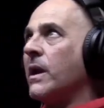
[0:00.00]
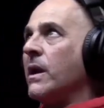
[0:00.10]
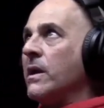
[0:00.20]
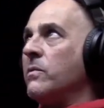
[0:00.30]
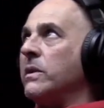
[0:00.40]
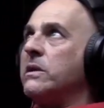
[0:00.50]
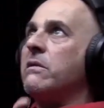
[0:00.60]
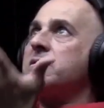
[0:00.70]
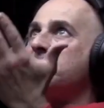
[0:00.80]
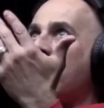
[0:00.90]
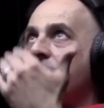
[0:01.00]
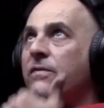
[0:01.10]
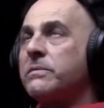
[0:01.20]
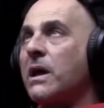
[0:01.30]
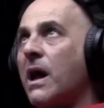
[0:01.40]
When he comes back
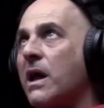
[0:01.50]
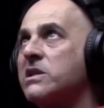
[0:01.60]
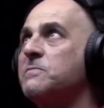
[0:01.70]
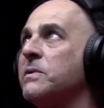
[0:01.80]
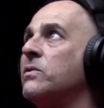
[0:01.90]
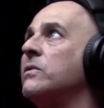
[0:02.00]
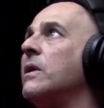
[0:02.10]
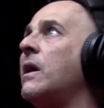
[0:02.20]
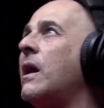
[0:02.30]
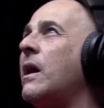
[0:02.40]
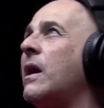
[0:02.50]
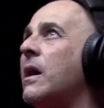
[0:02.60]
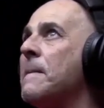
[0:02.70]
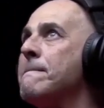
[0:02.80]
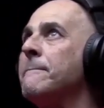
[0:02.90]
from the hospital,
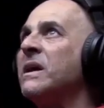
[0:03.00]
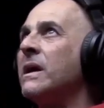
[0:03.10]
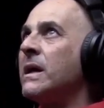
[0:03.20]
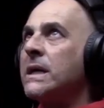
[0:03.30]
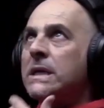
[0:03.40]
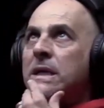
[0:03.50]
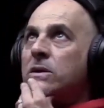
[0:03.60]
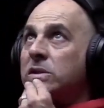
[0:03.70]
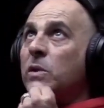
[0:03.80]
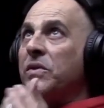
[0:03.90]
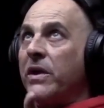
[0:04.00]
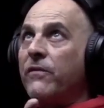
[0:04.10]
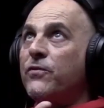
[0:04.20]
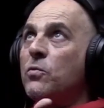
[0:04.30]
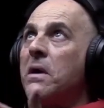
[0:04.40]
because they were there a
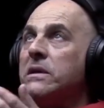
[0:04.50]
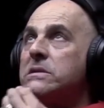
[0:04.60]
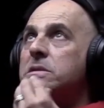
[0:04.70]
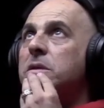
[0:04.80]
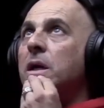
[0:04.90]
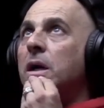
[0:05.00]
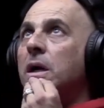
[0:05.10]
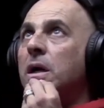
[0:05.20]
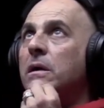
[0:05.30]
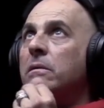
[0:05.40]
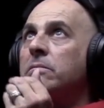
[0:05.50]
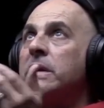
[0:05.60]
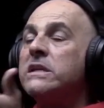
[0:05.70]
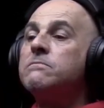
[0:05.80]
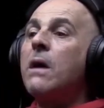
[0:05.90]
few months,
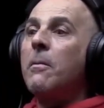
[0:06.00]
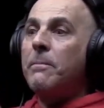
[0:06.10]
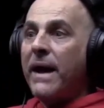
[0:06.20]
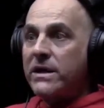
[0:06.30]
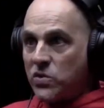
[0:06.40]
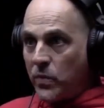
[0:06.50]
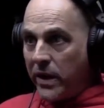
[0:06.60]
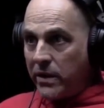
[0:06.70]
his mom passed away.